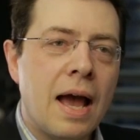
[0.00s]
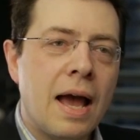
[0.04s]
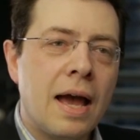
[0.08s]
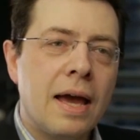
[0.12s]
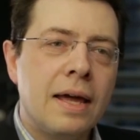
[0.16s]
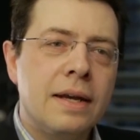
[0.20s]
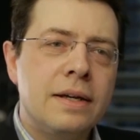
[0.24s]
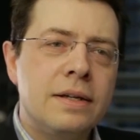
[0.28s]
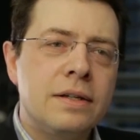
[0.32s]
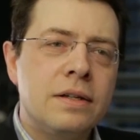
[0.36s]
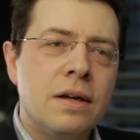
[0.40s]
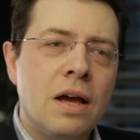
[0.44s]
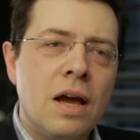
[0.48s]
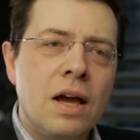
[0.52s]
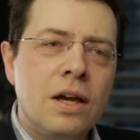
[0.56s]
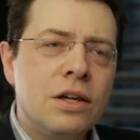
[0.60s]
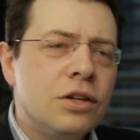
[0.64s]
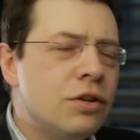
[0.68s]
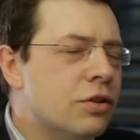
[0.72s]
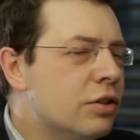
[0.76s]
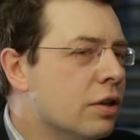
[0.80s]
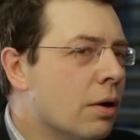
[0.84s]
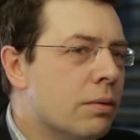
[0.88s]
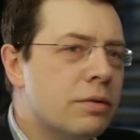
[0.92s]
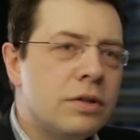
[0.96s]
And
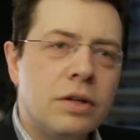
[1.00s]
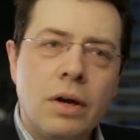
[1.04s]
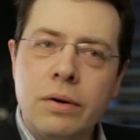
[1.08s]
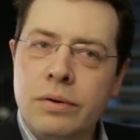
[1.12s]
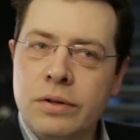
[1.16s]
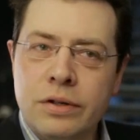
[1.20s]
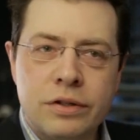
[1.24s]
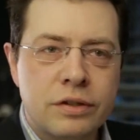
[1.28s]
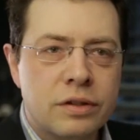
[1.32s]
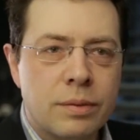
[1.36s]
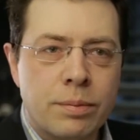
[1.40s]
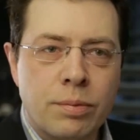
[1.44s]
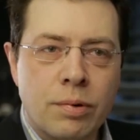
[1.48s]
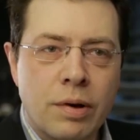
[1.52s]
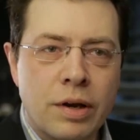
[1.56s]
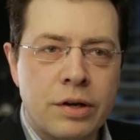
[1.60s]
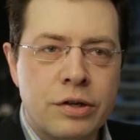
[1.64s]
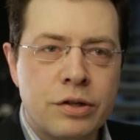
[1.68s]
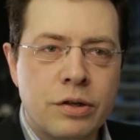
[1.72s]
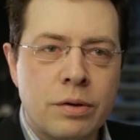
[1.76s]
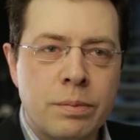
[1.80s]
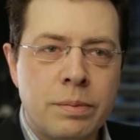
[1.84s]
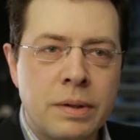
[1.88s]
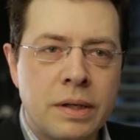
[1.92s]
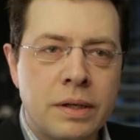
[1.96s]
you don't notice the
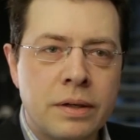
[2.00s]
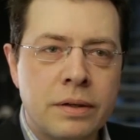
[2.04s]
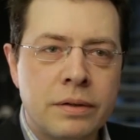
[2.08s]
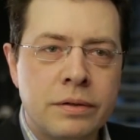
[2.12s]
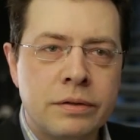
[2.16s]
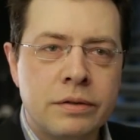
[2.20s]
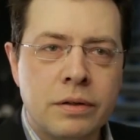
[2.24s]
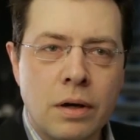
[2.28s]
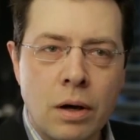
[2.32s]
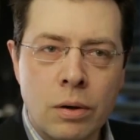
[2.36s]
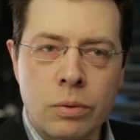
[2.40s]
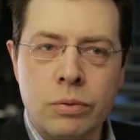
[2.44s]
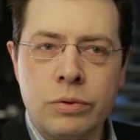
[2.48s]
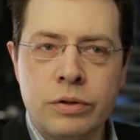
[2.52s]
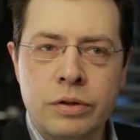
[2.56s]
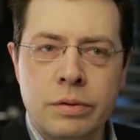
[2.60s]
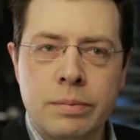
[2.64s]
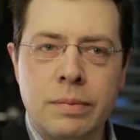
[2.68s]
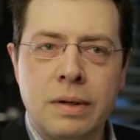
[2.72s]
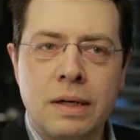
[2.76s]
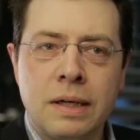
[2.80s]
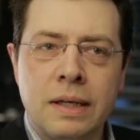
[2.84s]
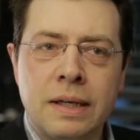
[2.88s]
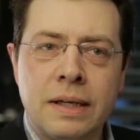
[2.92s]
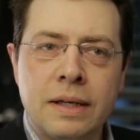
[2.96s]
pressure, because
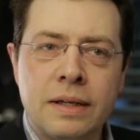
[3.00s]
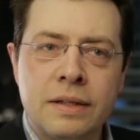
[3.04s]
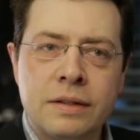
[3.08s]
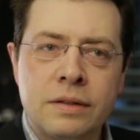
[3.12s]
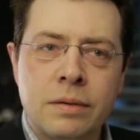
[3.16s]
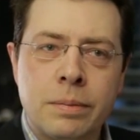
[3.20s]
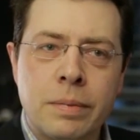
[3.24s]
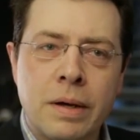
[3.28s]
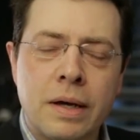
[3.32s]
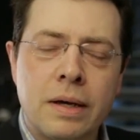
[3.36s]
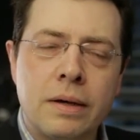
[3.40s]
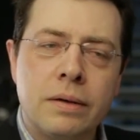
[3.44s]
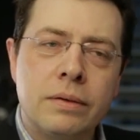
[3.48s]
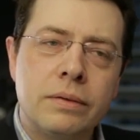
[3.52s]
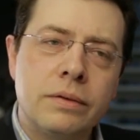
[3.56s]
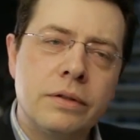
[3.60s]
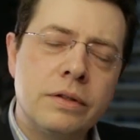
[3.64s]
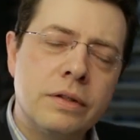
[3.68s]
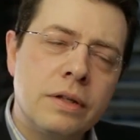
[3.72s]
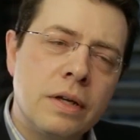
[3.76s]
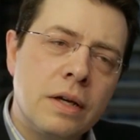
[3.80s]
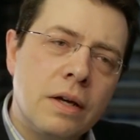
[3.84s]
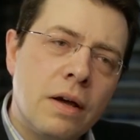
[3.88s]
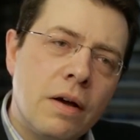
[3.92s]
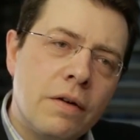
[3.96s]
ultimately it's
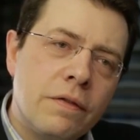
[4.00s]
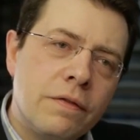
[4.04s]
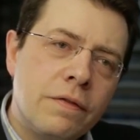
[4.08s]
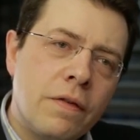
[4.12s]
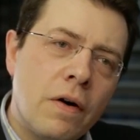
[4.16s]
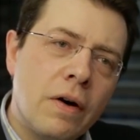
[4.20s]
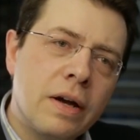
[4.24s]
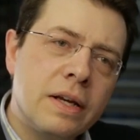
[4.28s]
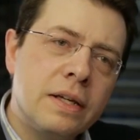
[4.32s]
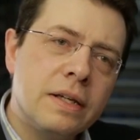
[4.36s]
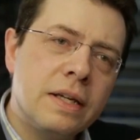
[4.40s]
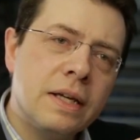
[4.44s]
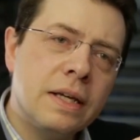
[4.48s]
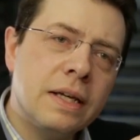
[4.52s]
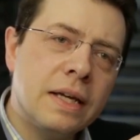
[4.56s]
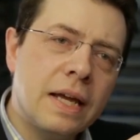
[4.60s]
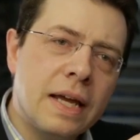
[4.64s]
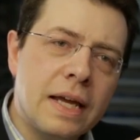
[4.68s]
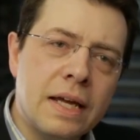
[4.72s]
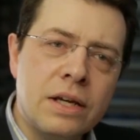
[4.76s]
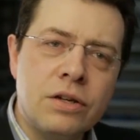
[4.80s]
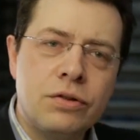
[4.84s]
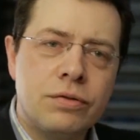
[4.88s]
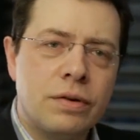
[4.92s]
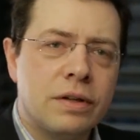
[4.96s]
about
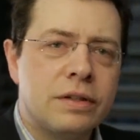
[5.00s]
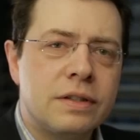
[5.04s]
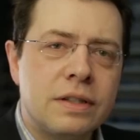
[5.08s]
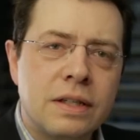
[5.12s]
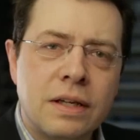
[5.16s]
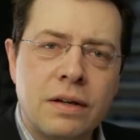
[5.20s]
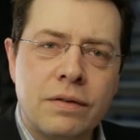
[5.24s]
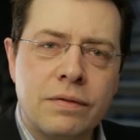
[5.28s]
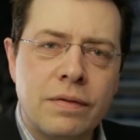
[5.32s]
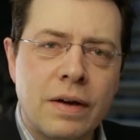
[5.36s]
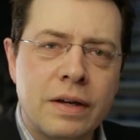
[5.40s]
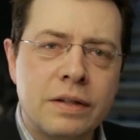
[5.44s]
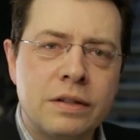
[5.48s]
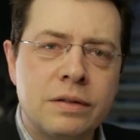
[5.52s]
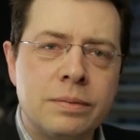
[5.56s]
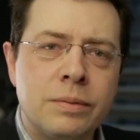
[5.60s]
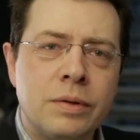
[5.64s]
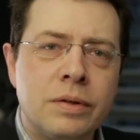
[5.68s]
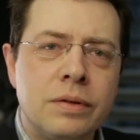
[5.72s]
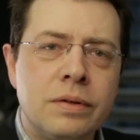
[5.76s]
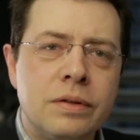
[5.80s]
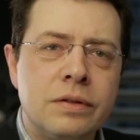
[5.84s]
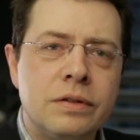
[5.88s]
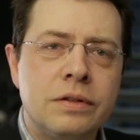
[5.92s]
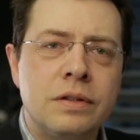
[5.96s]
finding interesting
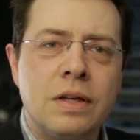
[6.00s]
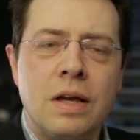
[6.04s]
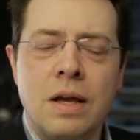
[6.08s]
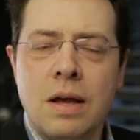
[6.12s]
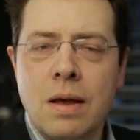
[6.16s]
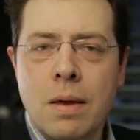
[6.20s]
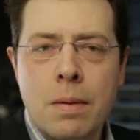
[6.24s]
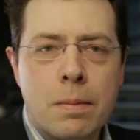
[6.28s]
investments,